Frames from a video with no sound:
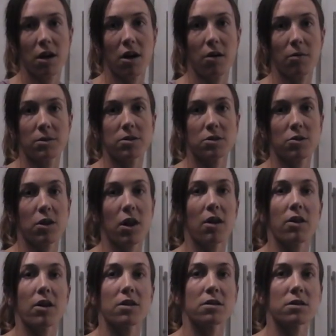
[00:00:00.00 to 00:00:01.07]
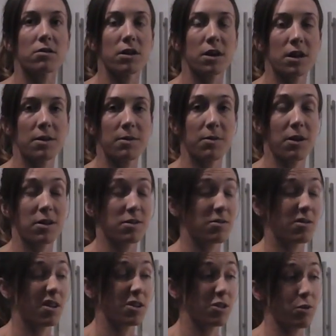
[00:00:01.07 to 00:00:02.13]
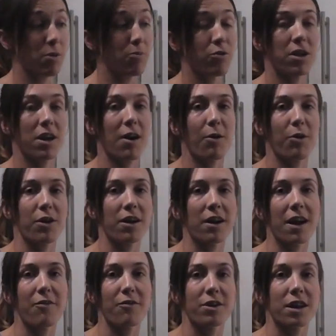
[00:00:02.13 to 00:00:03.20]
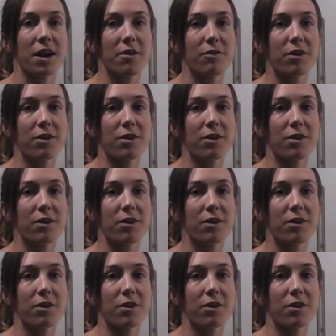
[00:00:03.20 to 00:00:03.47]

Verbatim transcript: Um, it's too late then. So I, eat, I, I do eat pretty healthy like every day